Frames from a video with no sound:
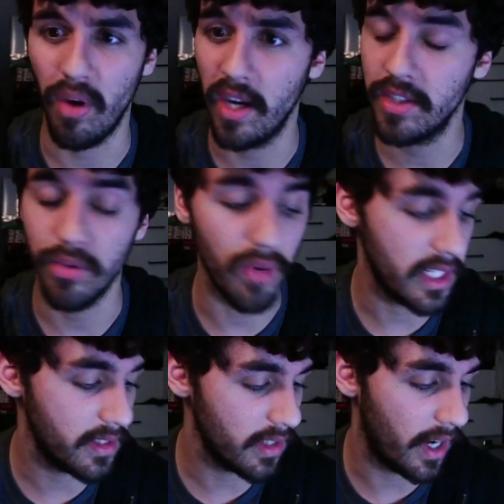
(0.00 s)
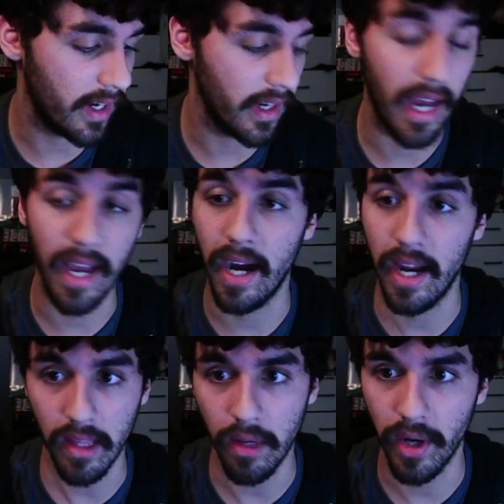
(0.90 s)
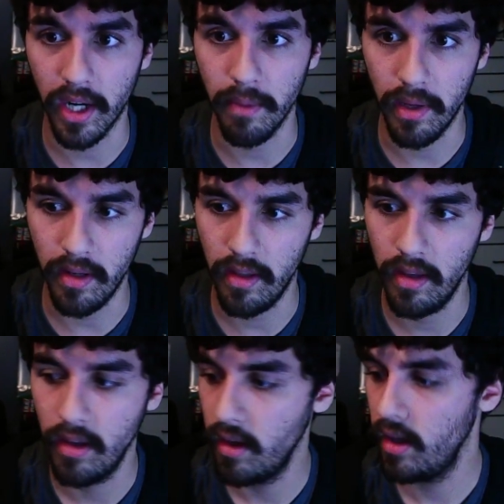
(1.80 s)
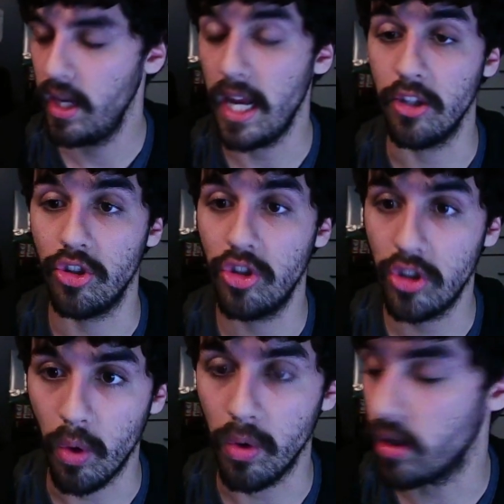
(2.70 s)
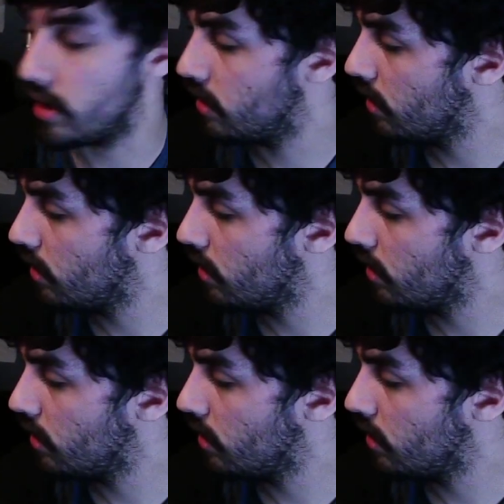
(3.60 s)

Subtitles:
read Saga, I highly recommend it. It is so good.